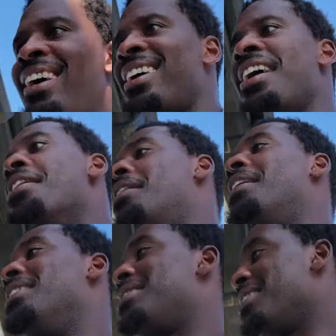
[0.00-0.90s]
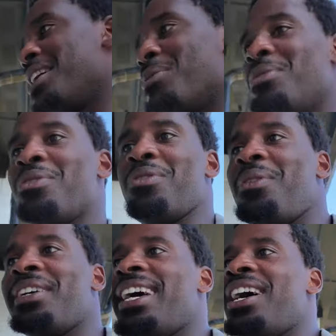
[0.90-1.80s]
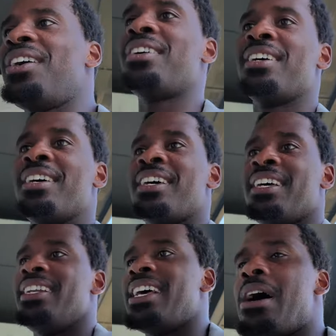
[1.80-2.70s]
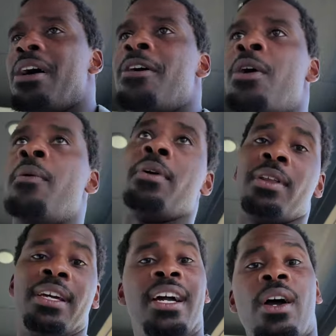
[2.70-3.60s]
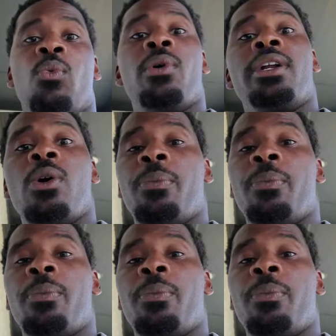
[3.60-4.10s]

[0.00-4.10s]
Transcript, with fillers: to five, trying to use that against me. It's in those moments that I